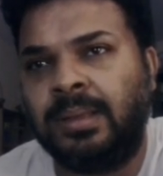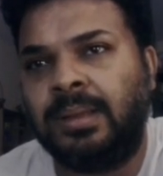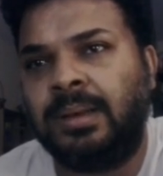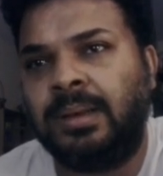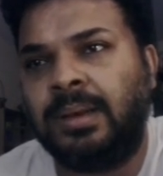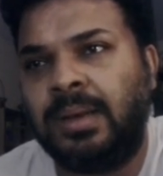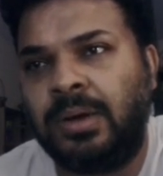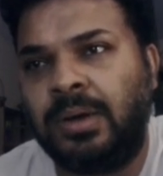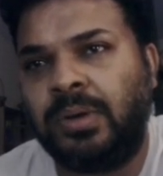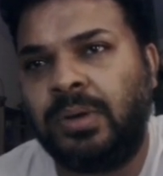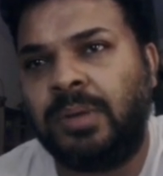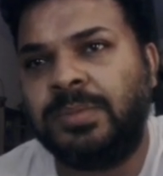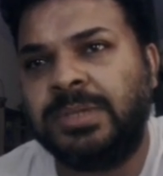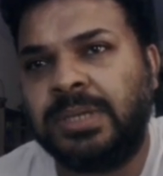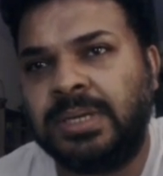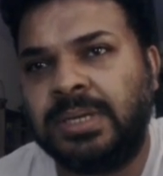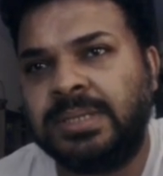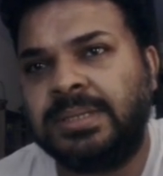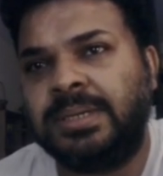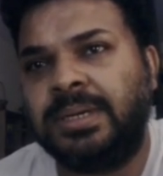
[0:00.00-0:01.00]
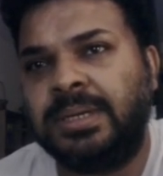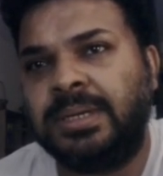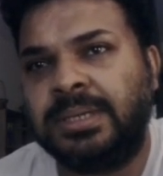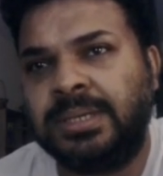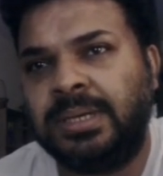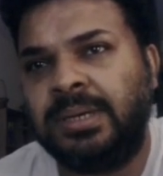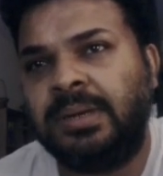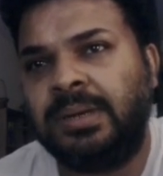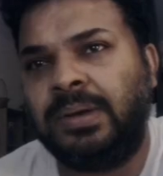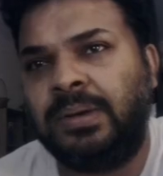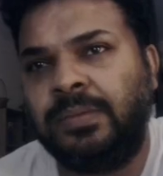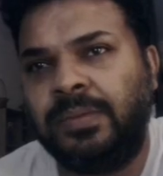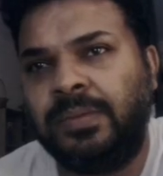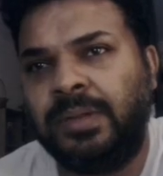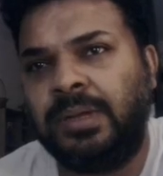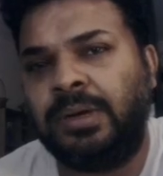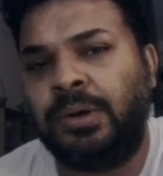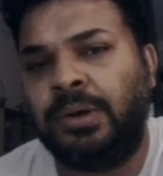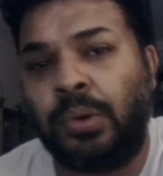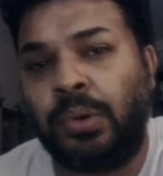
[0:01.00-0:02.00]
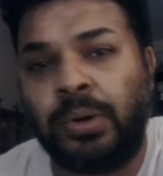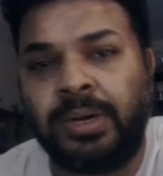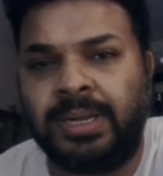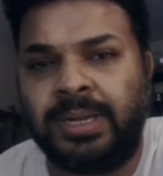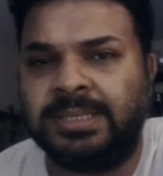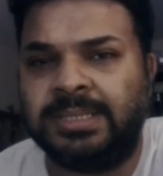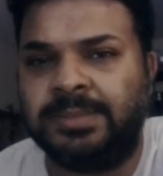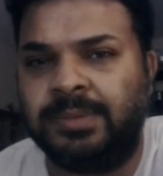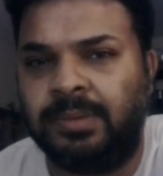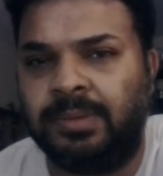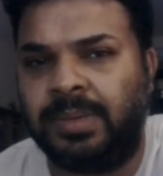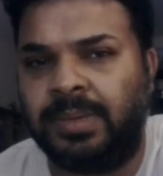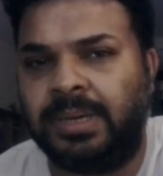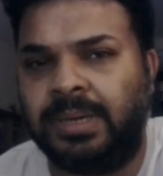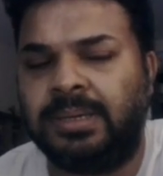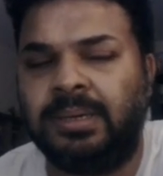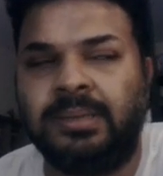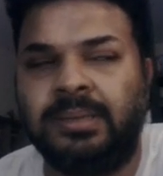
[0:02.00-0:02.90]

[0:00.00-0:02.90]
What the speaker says: Now comes the consideration of the non-tangible part.